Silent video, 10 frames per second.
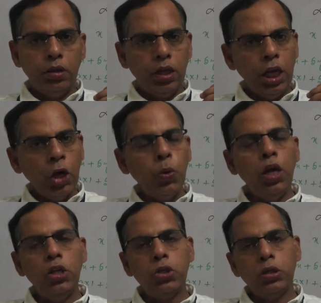
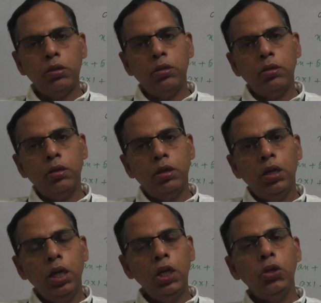equation
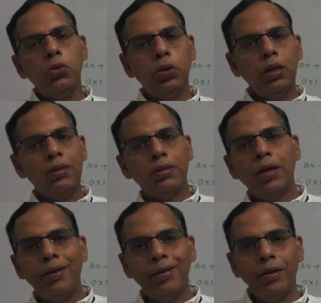into a
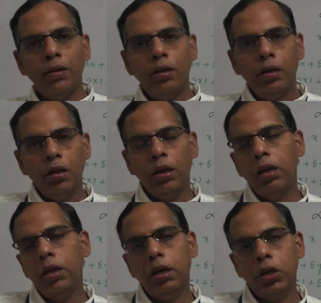standard
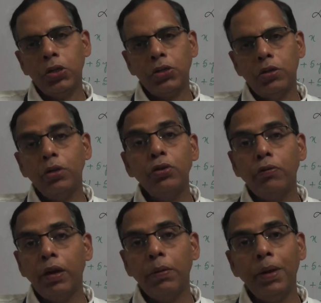linear equation in two
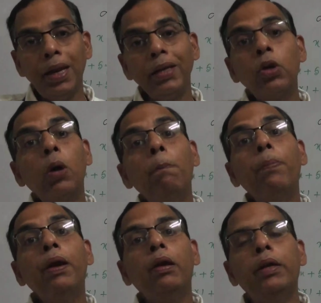variable and
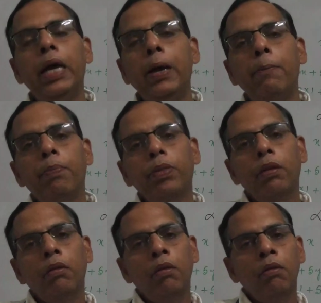compare the
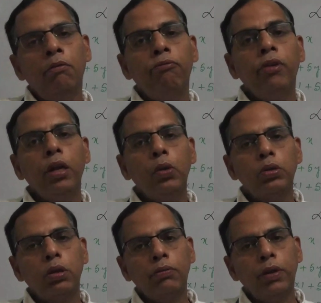
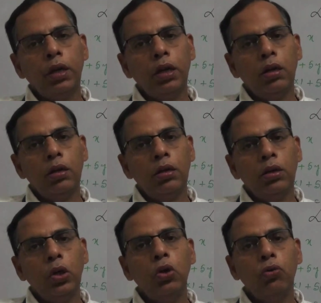values of the
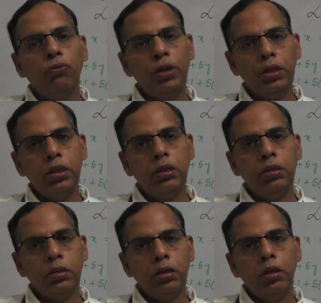
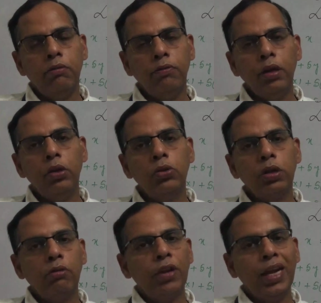coefficient values
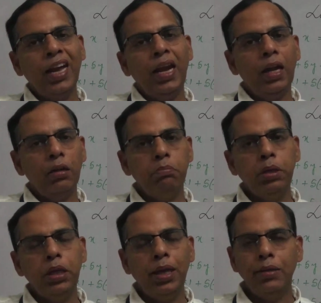of a and
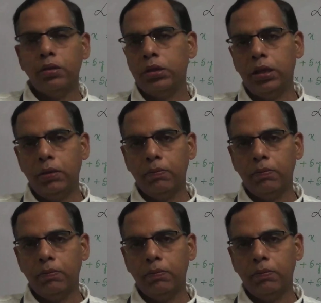b and c.